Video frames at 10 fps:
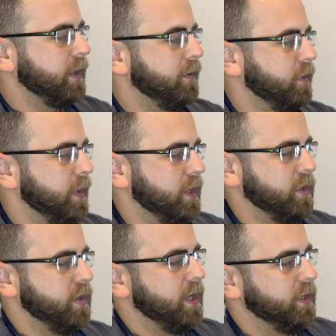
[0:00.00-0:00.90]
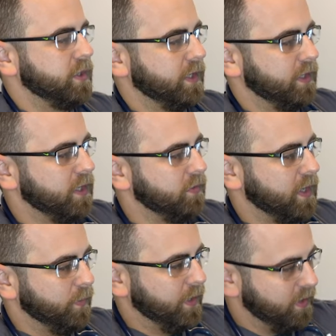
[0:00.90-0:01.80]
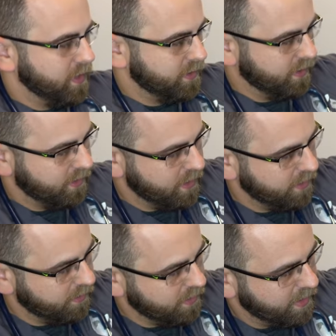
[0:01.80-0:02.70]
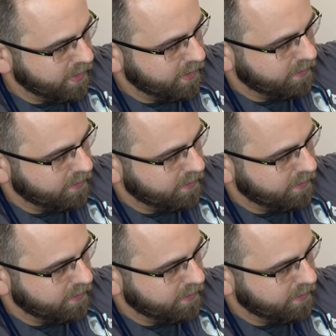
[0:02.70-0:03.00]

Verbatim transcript: neurologists can tell the difference and even have a pretty